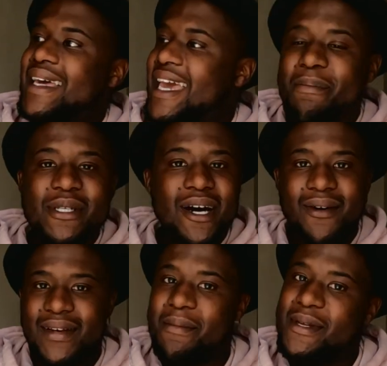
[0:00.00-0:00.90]
Cape
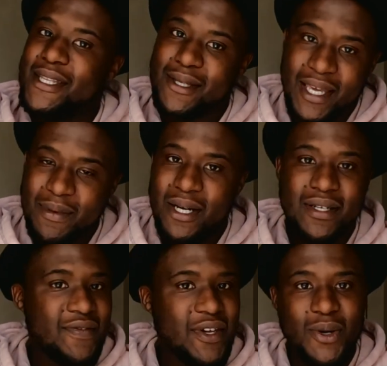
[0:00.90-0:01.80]
Town, I mean, Cape
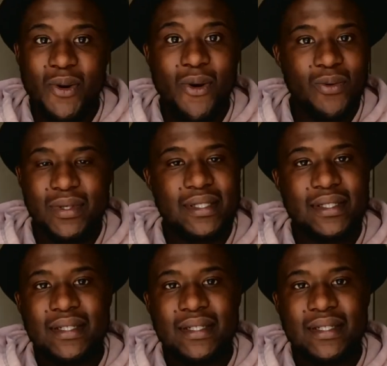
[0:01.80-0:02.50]
Town is very cold.